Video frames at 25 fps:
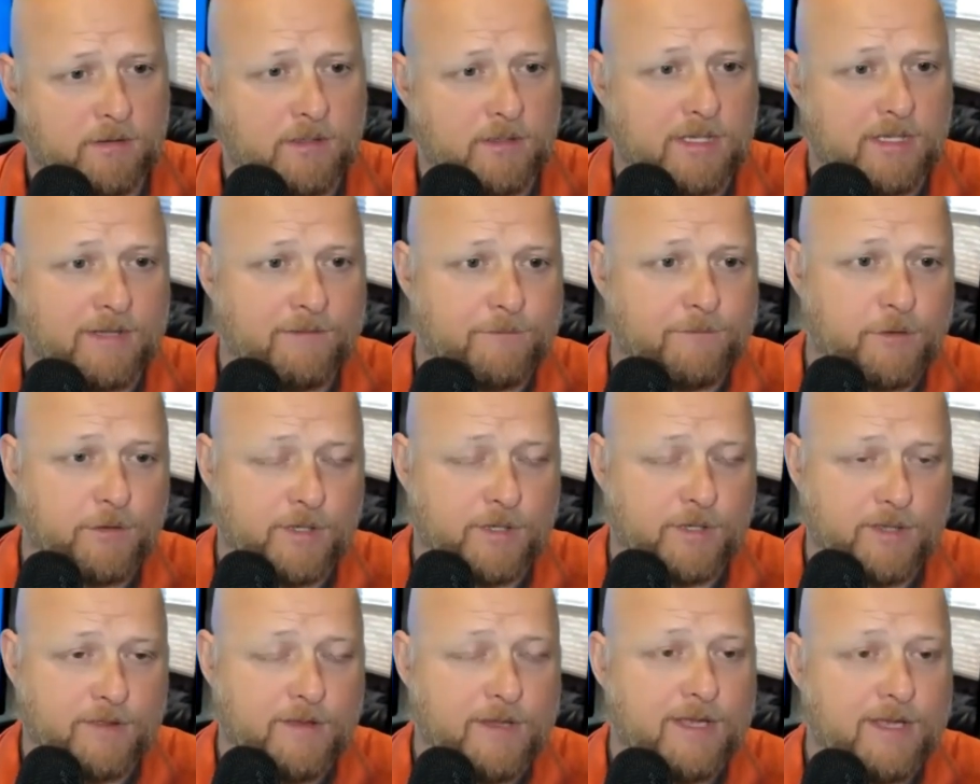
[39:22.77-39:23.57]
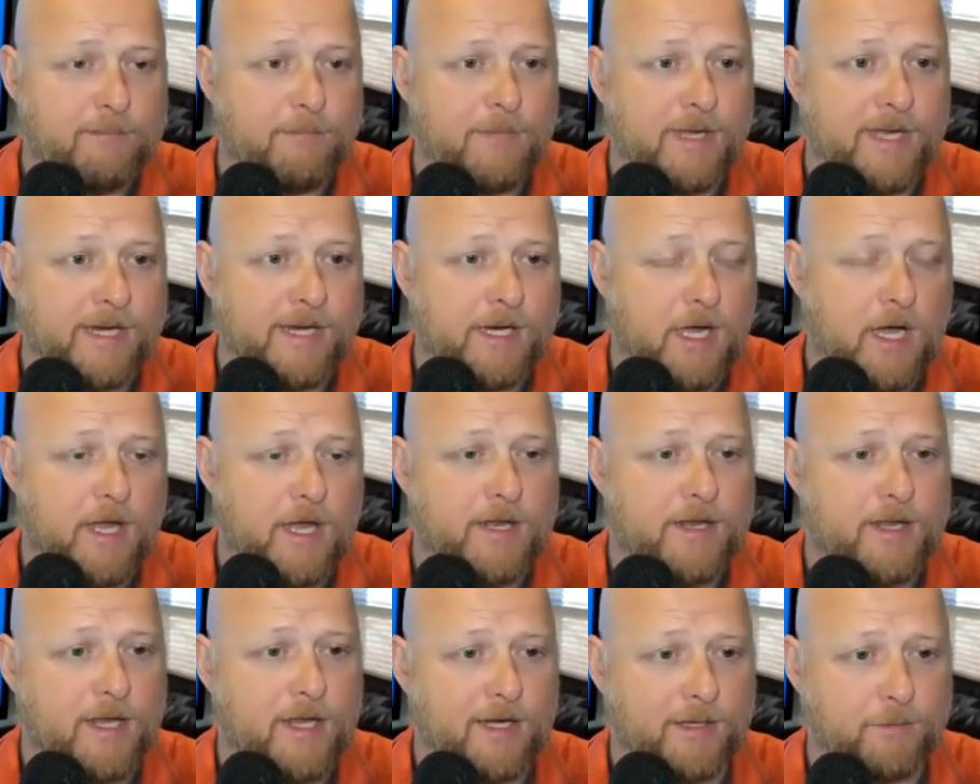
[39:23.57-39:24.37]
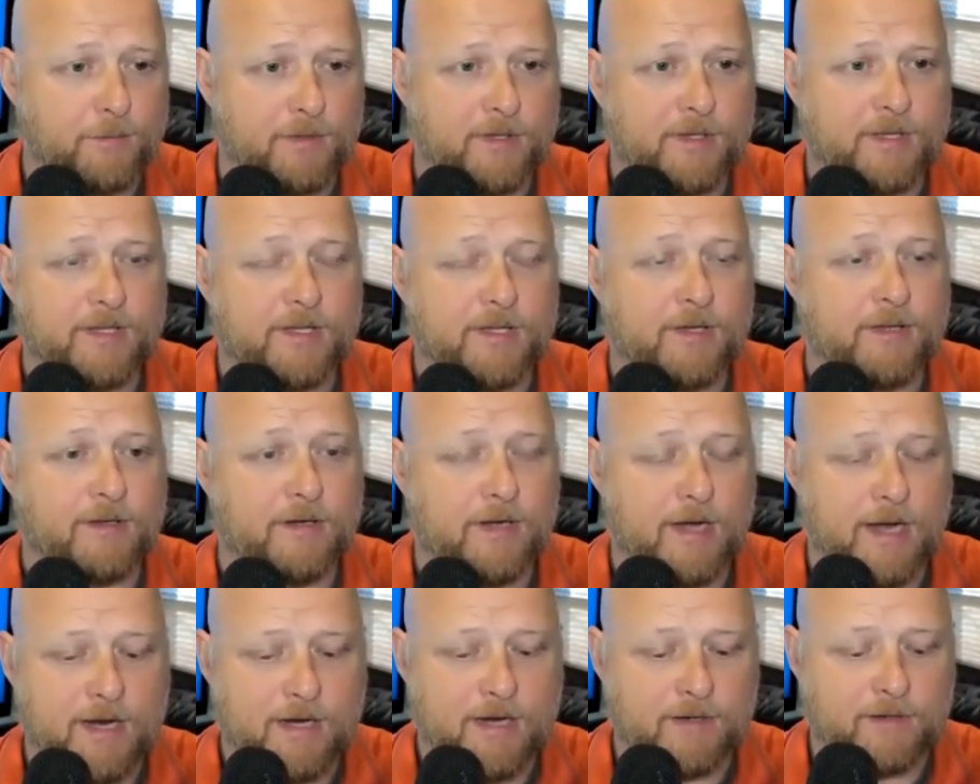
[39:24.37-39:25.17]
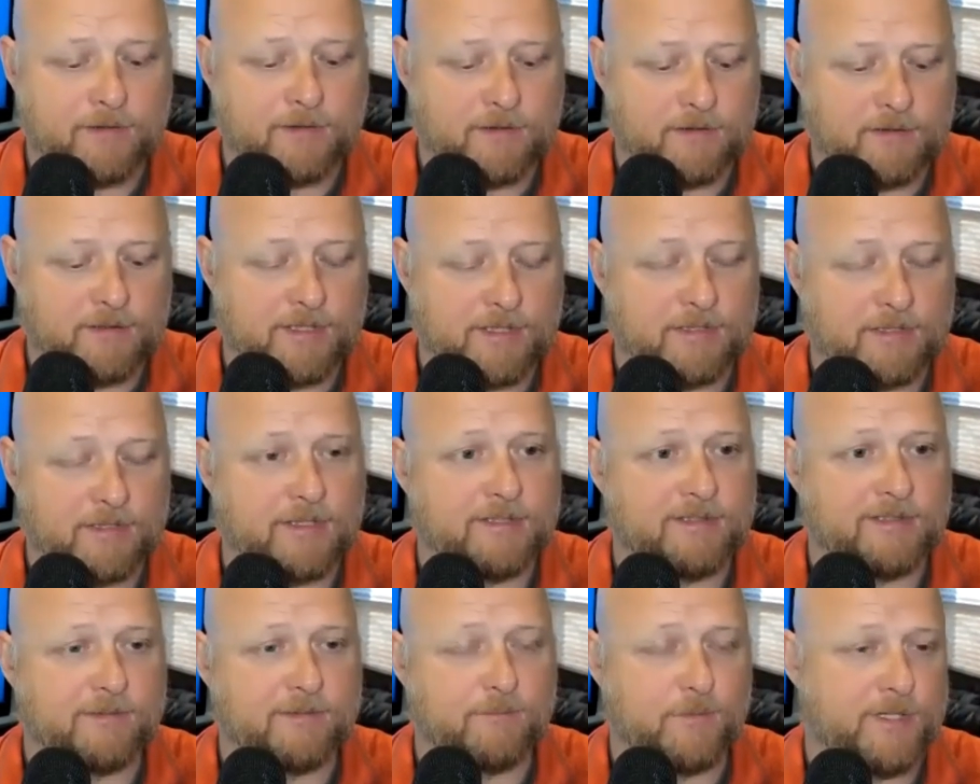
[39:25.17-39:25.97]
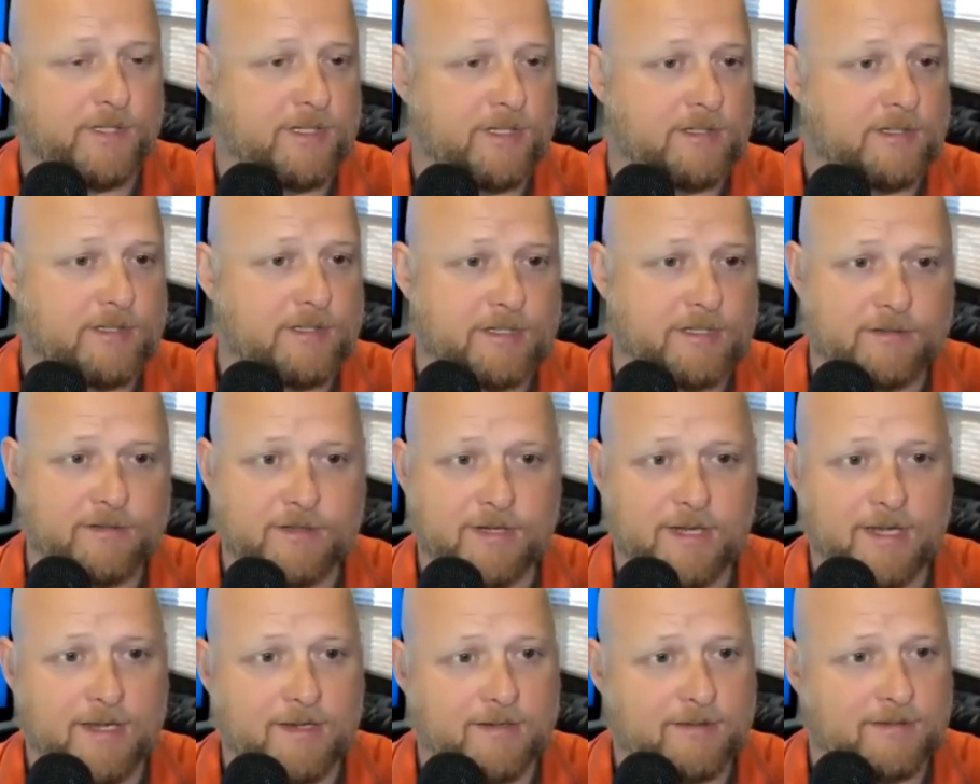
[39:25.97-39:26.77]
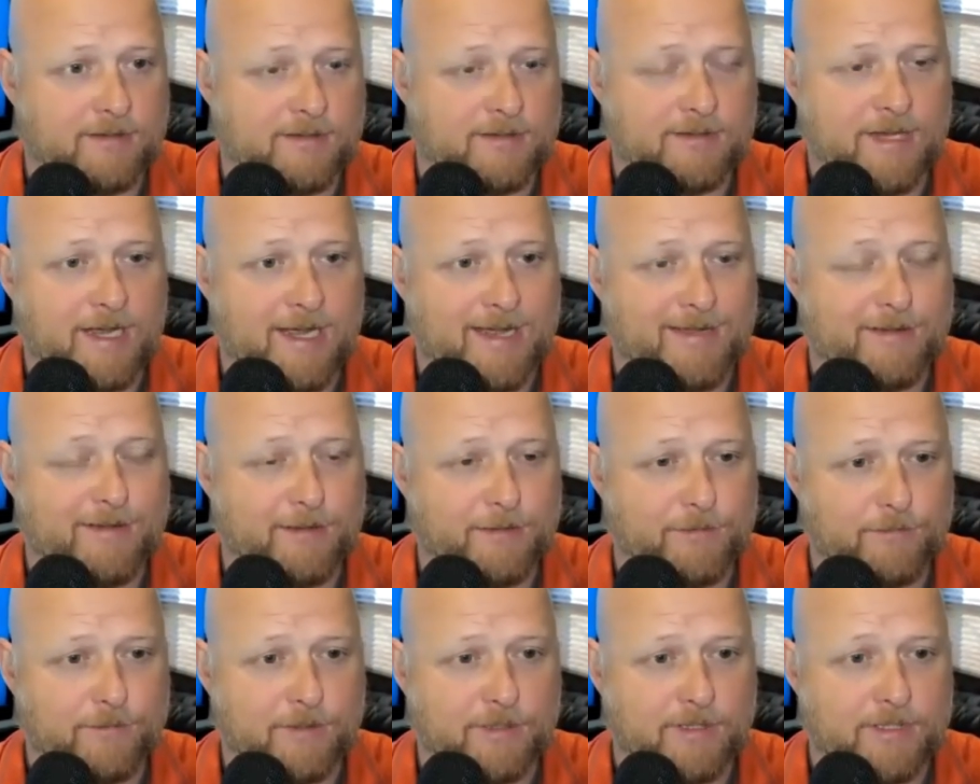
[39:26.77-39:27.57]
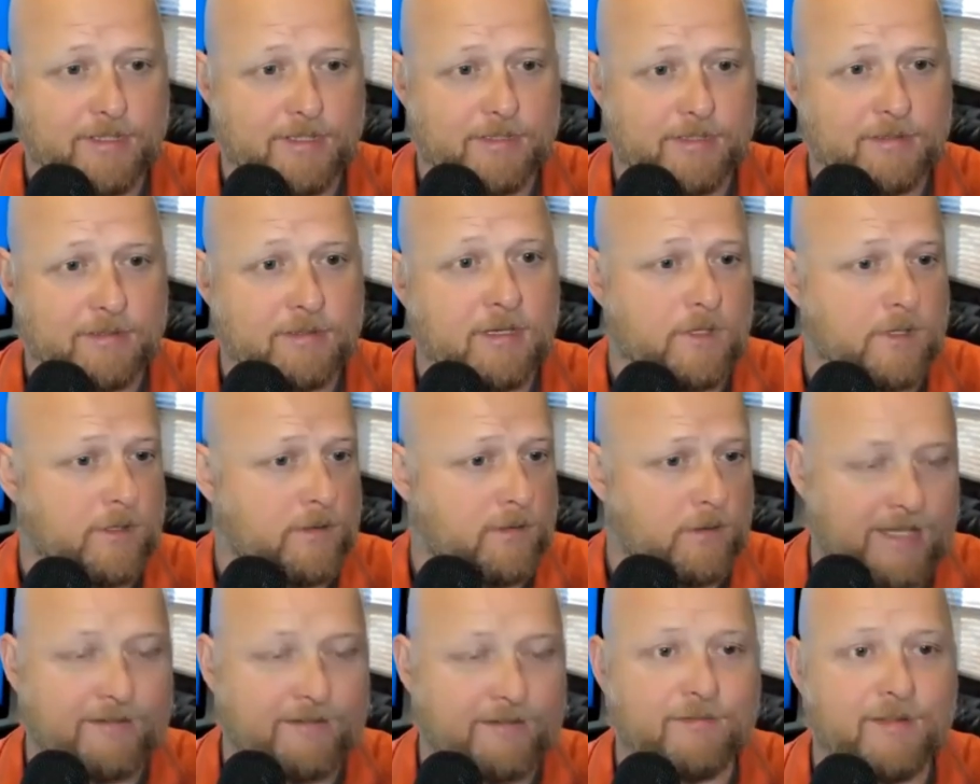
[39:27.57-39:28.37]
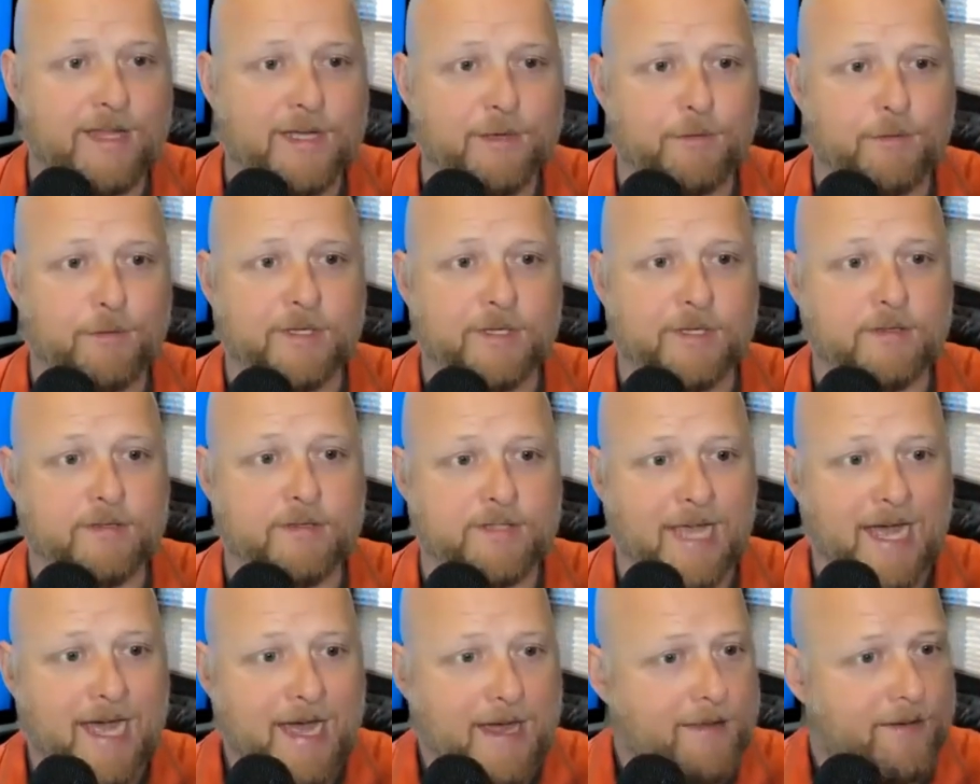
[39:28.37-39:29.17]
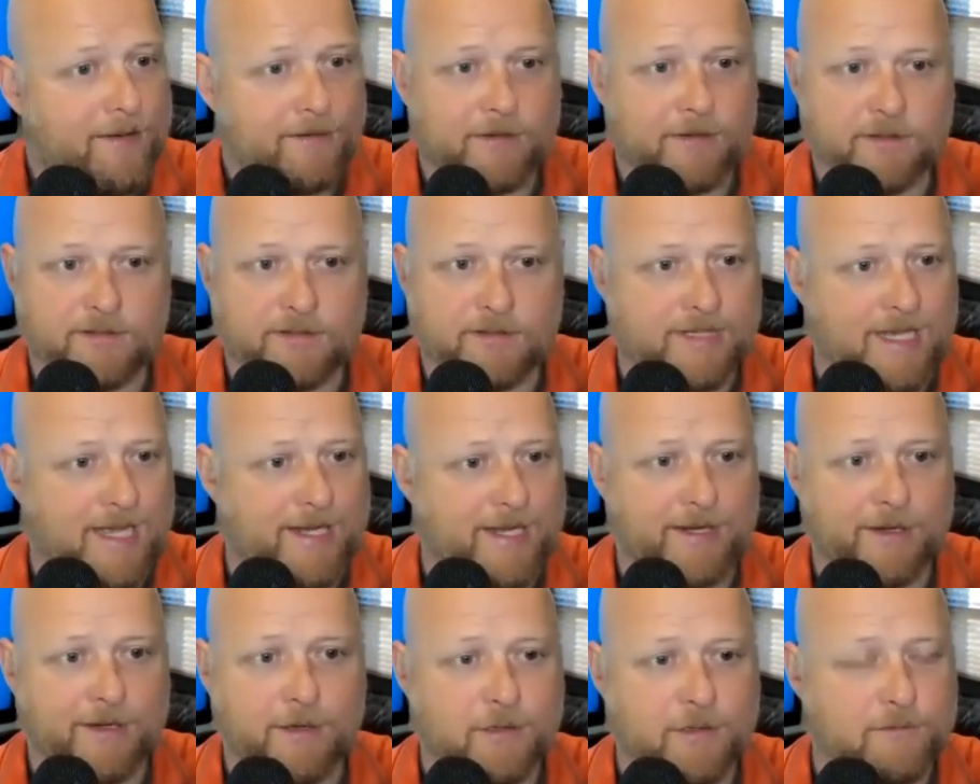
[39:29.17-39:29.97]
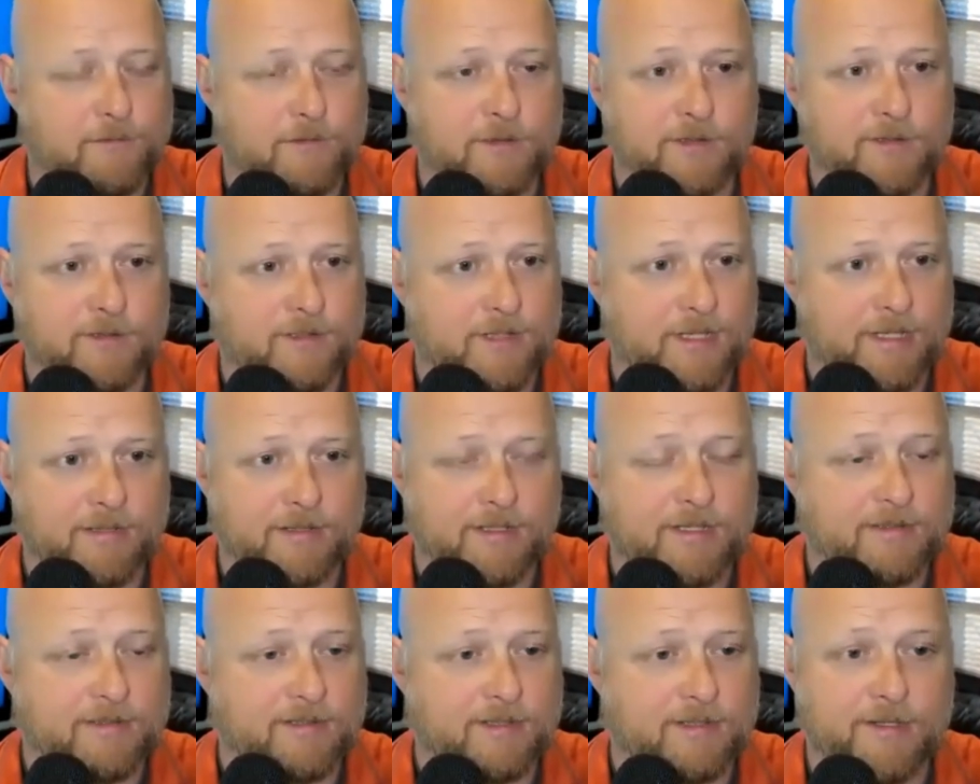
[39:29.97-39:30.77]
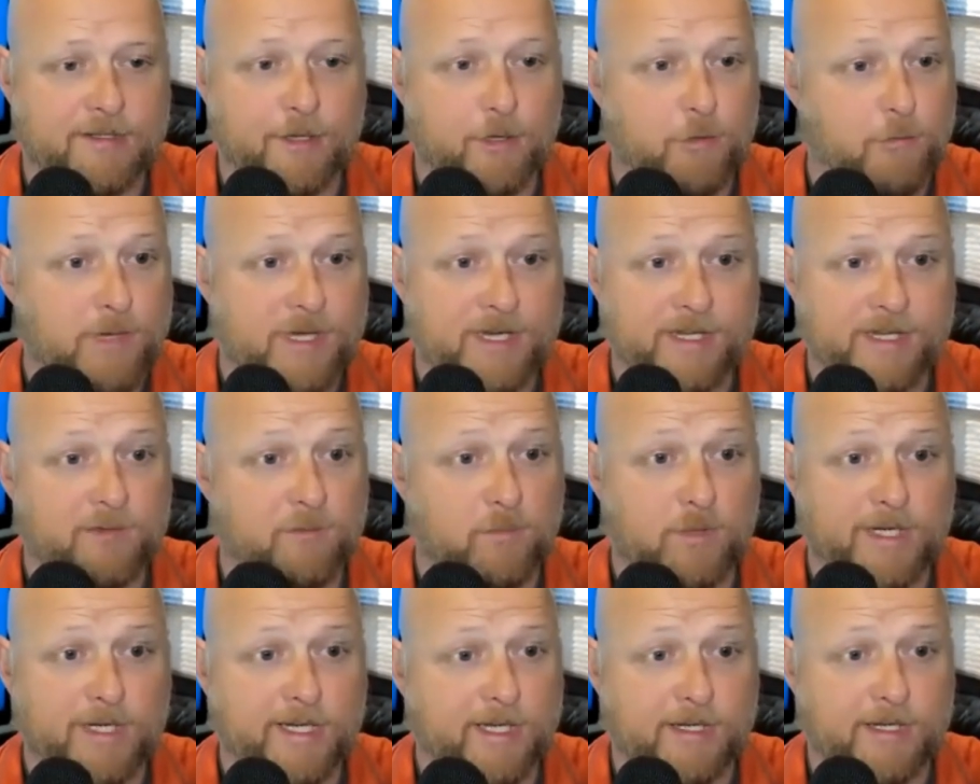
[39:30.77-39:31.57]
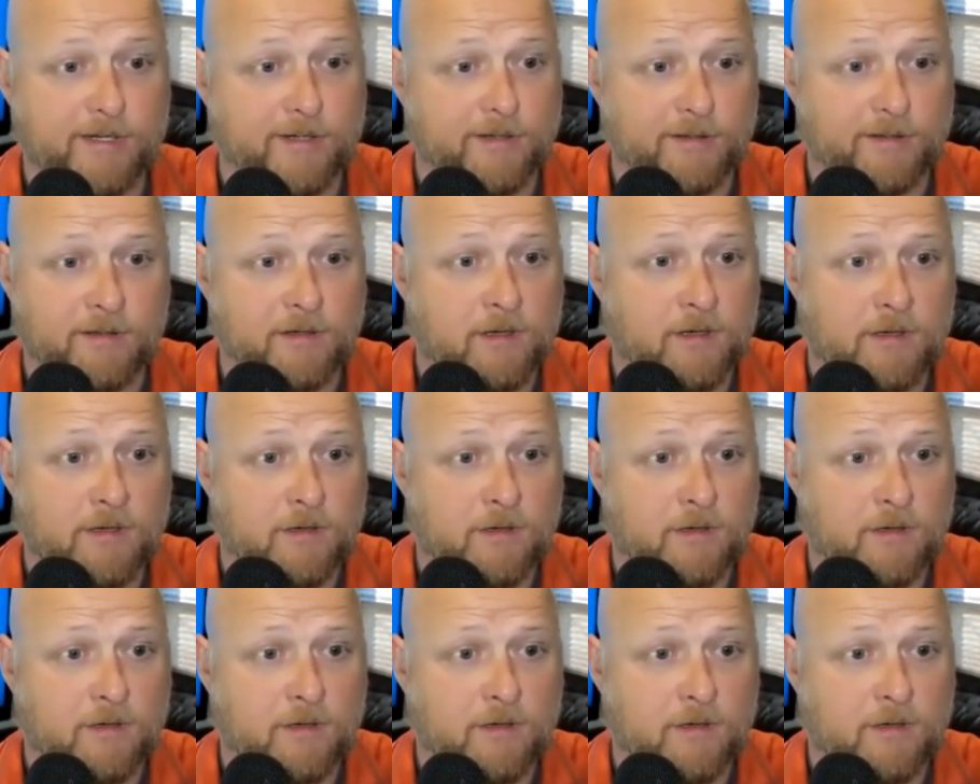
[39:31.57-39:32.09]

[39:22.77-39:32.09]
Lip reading: If you can then make contact with the other heirs and say, listen, we just need you guys to sign this release. You know, if they would sign it over and say, listen, nobody's winning here.